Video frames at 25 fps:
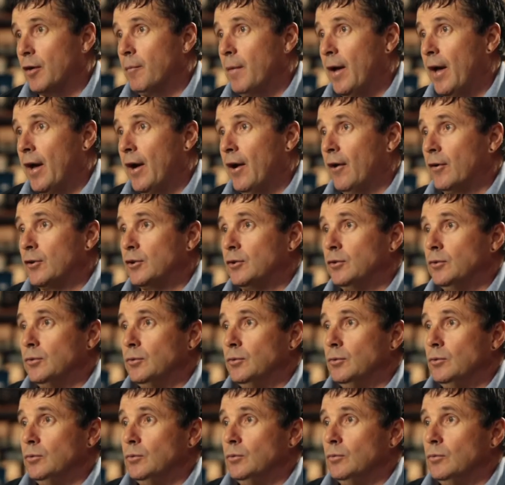them how
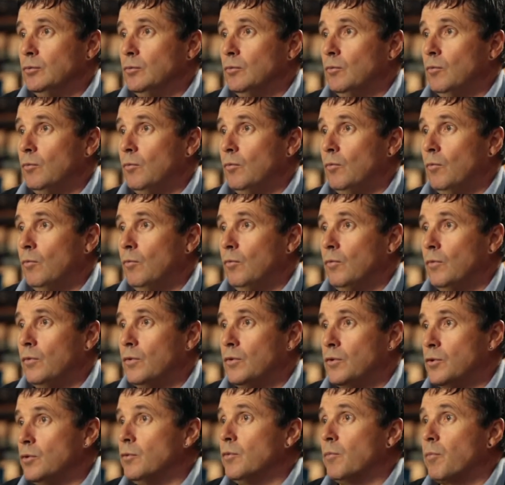to
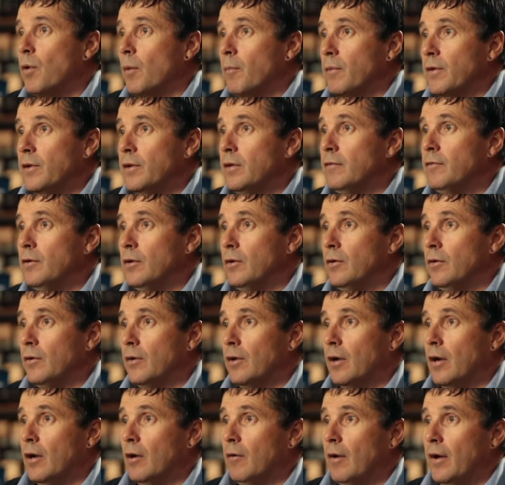do a proper interview,
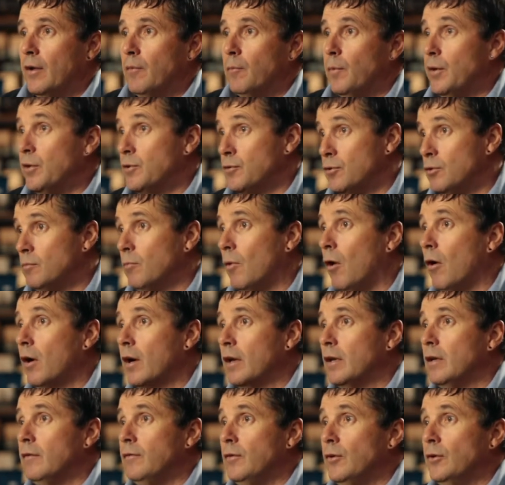you know, and we do
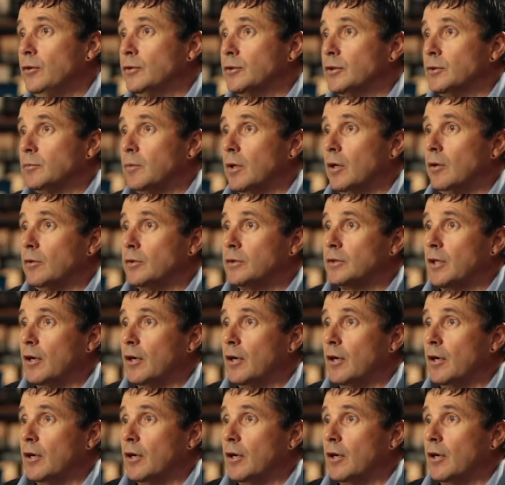mock interviews as well.